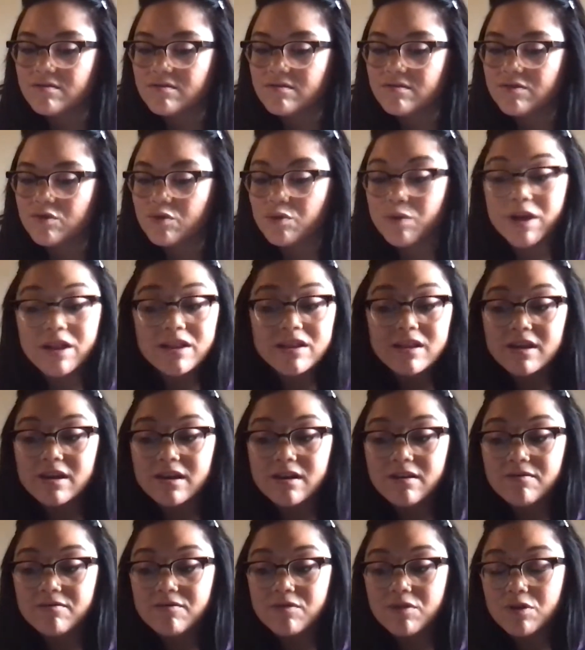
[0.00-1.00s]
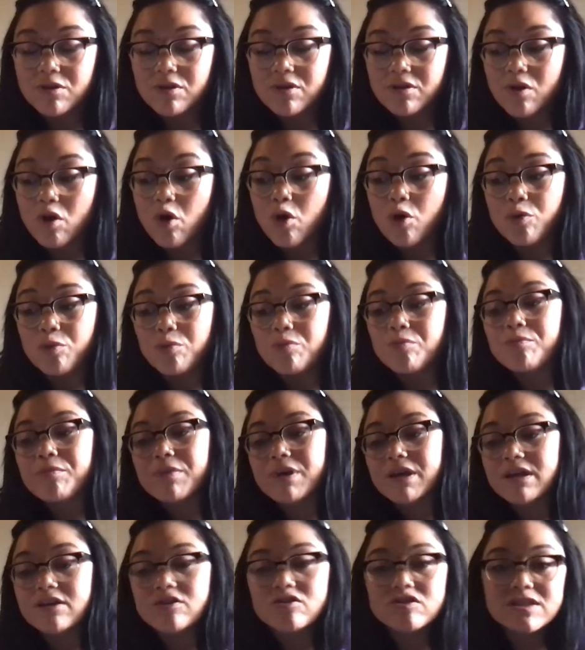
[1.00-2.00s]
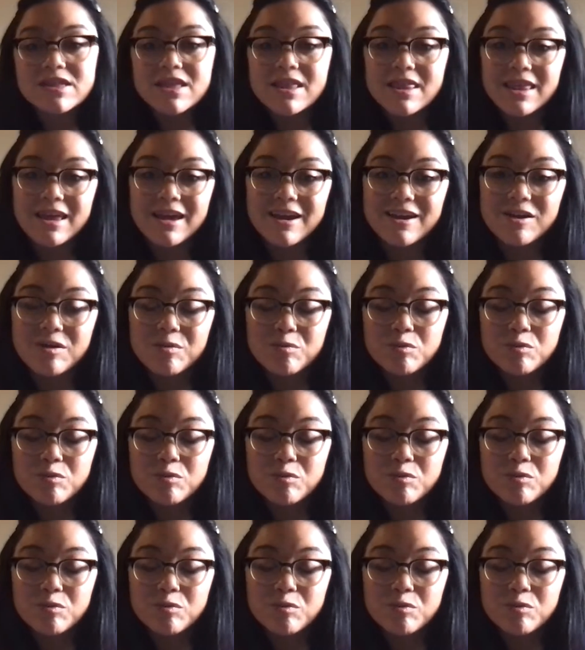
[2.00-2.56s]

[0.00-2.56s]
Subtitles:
The railing of the, oh, but here's the thing.